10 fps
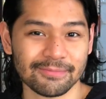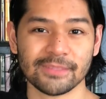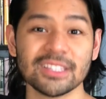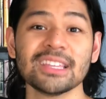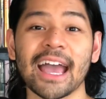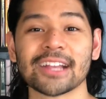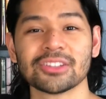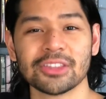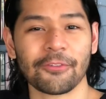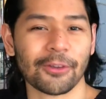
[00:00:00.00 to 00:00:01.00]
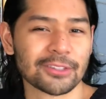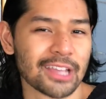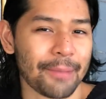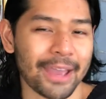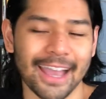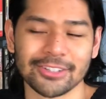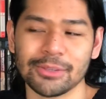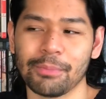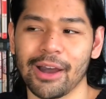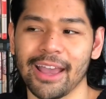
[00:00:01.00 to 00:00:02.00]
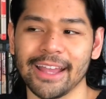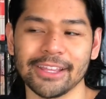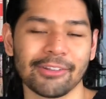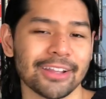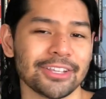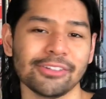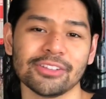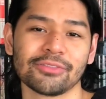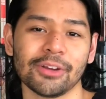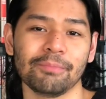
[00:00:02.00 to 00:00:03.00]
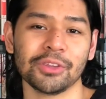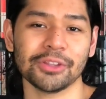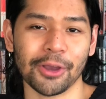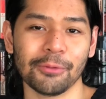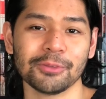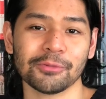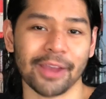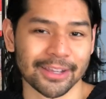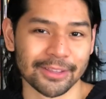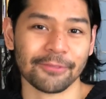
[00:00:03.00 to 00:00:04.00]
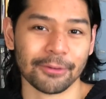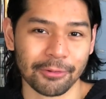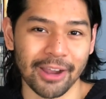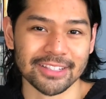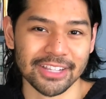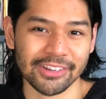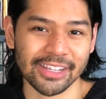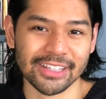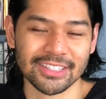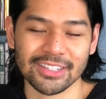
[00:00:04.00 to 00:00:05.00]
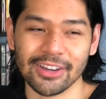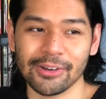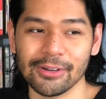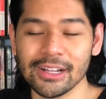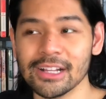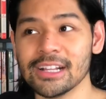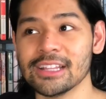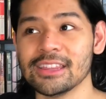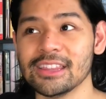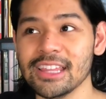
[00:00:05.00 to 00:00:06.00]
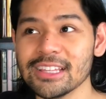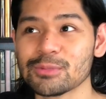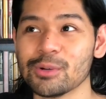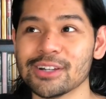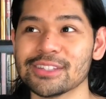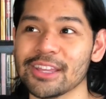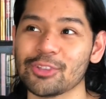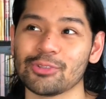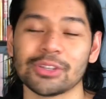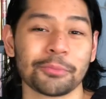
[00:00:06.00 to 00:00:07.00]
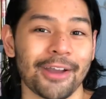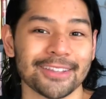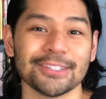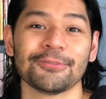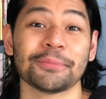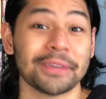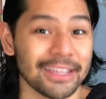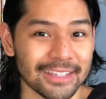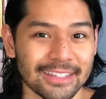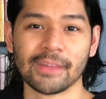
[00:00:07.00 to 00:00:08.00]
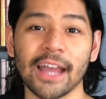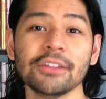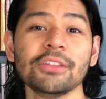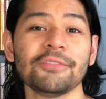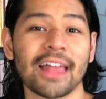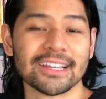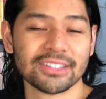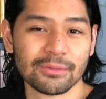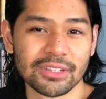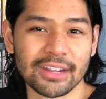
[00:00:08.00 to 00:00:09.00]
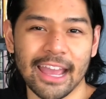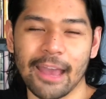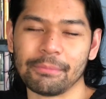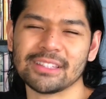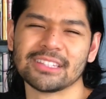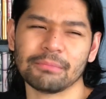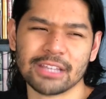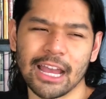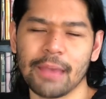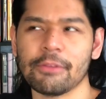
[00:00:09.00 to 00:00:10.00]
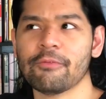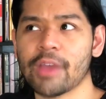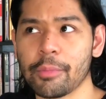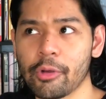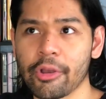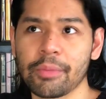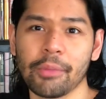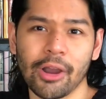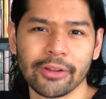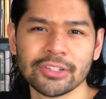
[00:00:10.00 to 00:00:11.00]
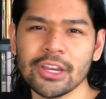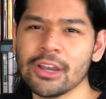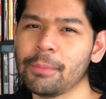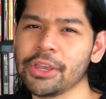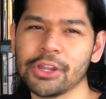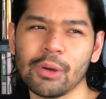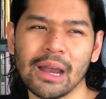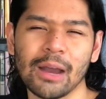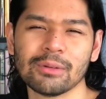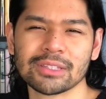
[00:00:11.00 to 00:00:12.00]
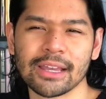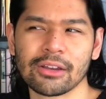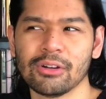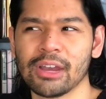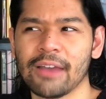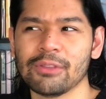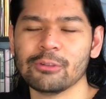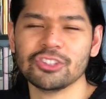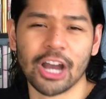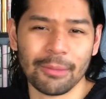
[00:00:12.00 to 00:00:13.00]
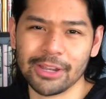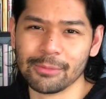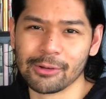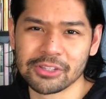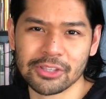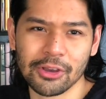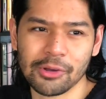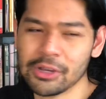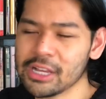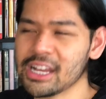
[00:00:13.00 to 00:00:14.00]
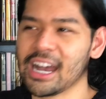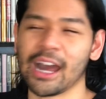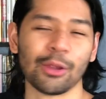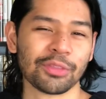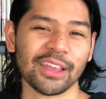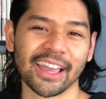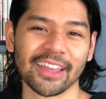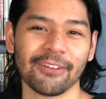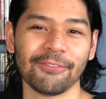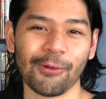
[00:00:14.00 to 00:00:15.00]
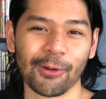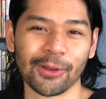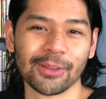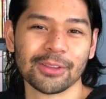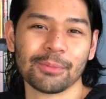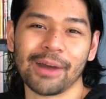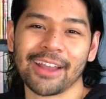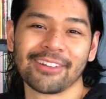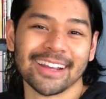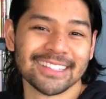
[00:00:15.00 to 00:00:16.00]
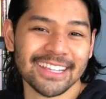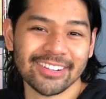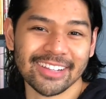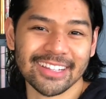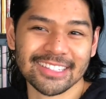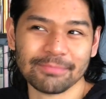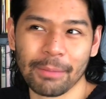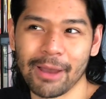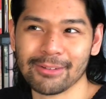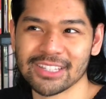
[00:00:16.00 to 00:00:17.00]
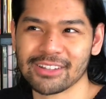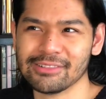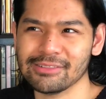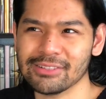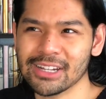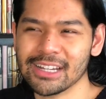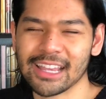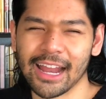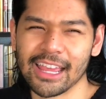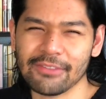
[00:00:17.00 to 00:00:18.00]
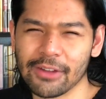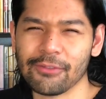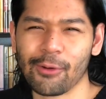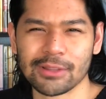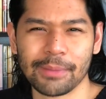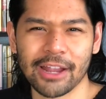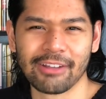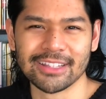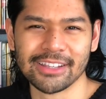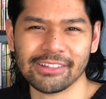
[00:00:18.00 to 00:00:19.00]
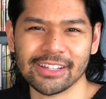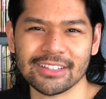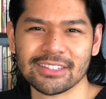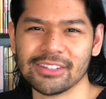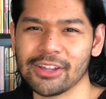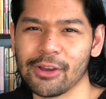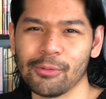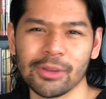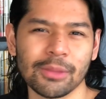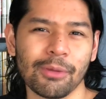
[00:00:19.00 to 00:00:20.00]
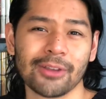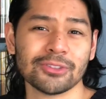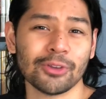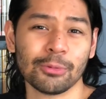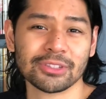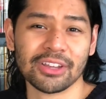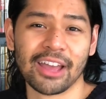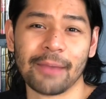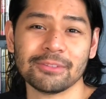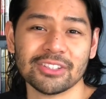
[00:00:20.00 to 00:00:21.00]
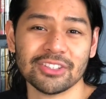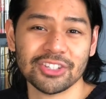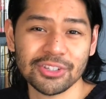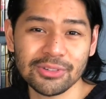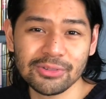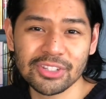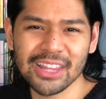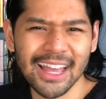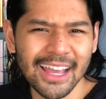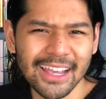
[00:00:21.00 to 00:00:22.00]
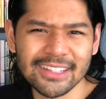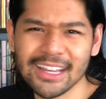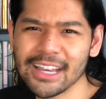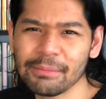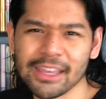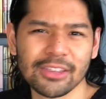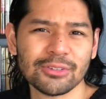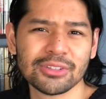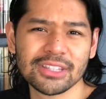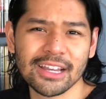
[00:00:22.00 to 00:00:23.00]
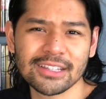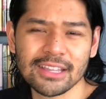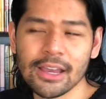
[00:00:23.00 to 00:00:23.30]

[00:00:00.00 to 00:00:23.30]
This is actually the first time I actually bought any Criterions from, you know, directly from Criterion, so this was an interesting process for me. I knew the flash sale was going to happen sometime in February, March, but you know what, I was like, oh, I have no job anymore, so I don't think I can afford to buy Criterions. And my mom was like, ooh, can I even afford to buy Criterions, you know, when the Barnes & Noble sale happens in June, July time, like it usually does.